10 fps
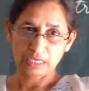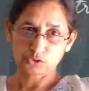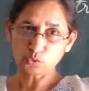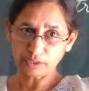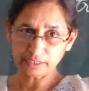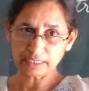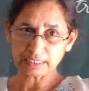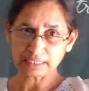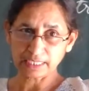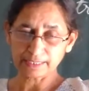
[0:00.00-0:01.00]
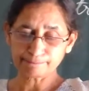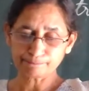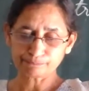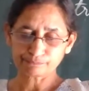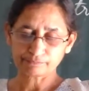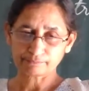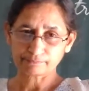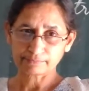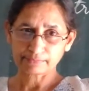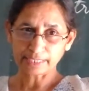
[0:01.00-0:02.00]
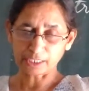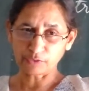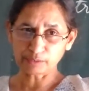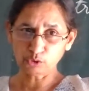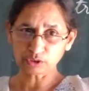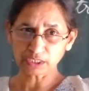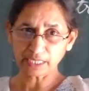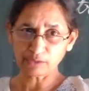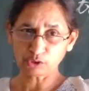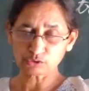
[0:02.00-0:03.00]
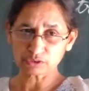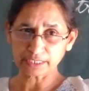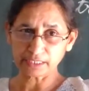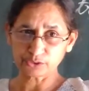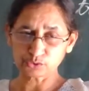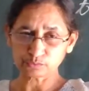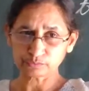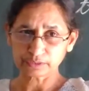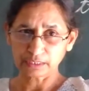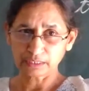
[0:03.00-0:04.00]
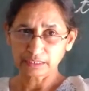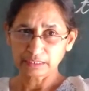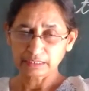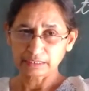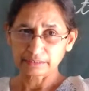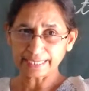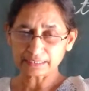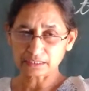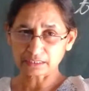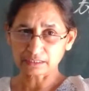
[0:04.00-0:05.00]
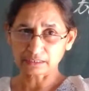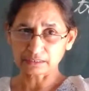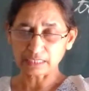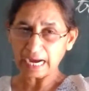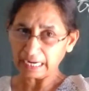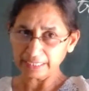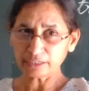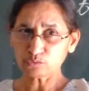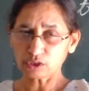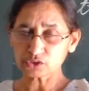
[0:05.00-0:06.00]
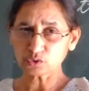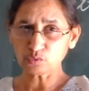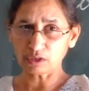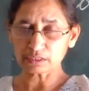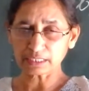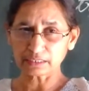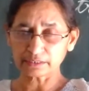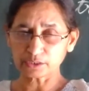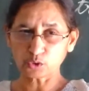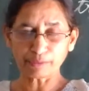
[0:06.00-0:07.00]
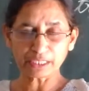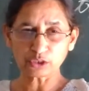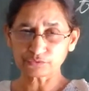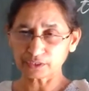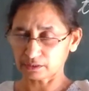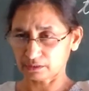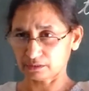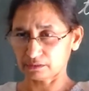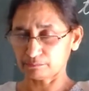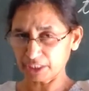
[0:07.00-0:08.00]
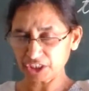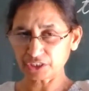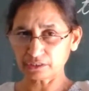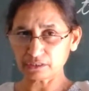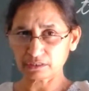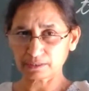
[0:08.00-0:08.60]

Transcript: So what does he say? And one more thing I want to tell you, that Ireland also was under the domain of the Britishers.